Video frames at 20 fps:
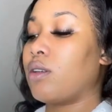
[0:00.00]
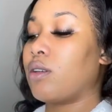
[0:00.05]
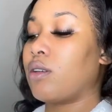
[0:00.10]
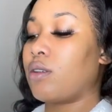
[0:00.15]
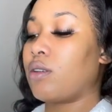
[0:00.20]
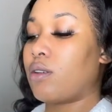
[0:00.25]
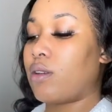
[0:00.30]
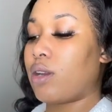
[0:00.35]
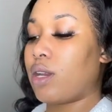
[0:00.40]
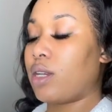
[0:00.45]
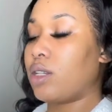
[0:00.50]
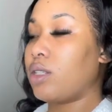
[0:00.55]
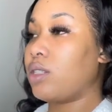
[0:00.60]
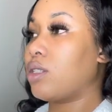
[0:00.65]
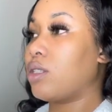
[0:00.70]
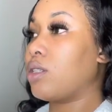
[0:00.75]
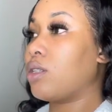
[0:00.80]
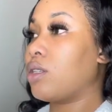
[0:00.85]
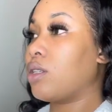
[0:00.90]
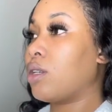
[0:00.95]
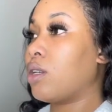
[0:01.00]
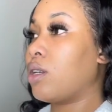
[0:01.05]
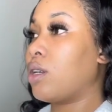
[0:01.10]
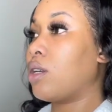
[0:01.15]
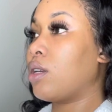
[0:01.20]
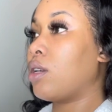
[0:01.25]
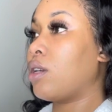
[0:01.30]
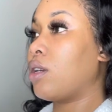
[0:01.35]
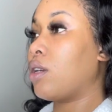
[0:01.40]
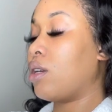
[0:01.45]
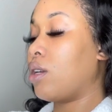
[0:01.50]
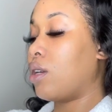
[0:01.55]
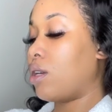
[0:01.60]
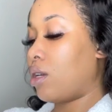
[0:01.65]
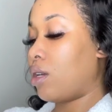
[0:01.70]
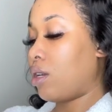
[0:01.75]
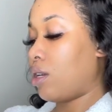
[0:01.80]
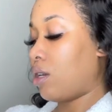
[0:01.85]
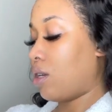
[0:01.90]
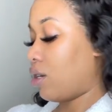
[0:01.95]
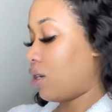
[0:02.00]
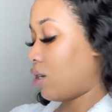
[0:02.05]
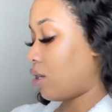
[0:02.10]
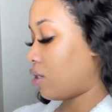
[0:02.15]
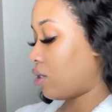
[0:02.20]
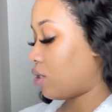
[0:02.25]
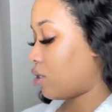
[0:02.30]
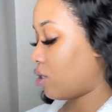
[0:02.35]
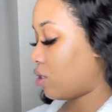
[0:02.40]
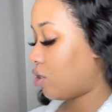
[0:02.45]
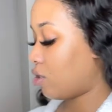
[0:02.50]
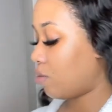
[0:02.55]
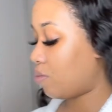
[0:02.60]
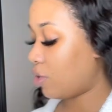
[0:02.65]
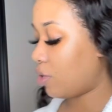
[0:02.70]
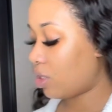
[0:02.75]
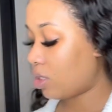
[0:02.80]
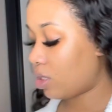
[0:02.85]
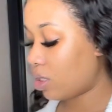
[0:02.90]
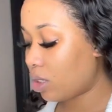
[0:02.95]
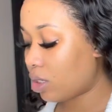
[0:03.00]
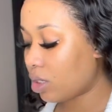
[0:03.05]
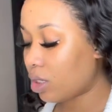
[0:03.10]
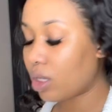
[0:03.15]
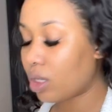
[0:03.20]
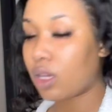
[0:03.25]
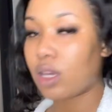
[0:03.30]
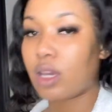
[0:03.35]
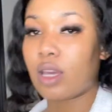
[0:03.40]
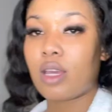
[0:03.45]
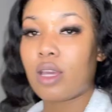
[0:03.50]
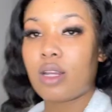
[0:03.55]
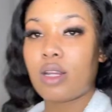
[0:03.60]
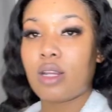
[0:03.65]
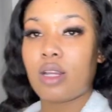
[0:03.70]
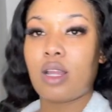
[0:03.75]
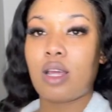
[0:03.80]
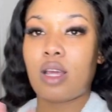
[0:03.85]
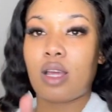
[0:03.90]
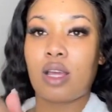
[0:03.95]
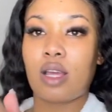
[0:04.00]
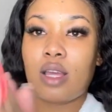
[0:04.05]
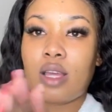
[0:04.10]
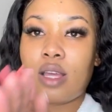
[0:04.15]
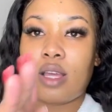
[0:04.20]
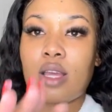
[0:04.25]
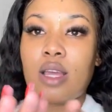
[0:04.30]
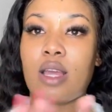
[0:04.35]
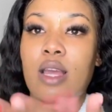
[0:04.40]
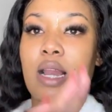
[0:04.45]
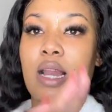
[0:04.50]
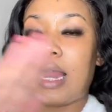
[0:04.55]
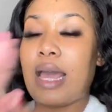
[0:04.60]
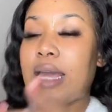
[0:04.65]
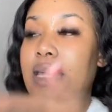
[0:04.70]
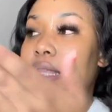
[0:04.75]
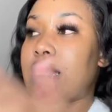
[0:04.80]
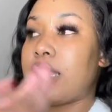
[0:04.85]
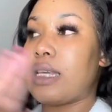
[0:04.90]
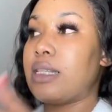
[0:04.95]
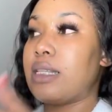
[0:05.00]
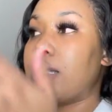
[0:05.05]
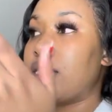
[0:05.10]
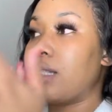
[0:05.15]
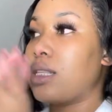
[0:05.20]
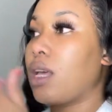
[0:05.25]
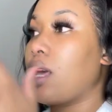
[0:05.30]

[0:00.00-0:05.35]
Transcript: right? And I'll distribute it again like this.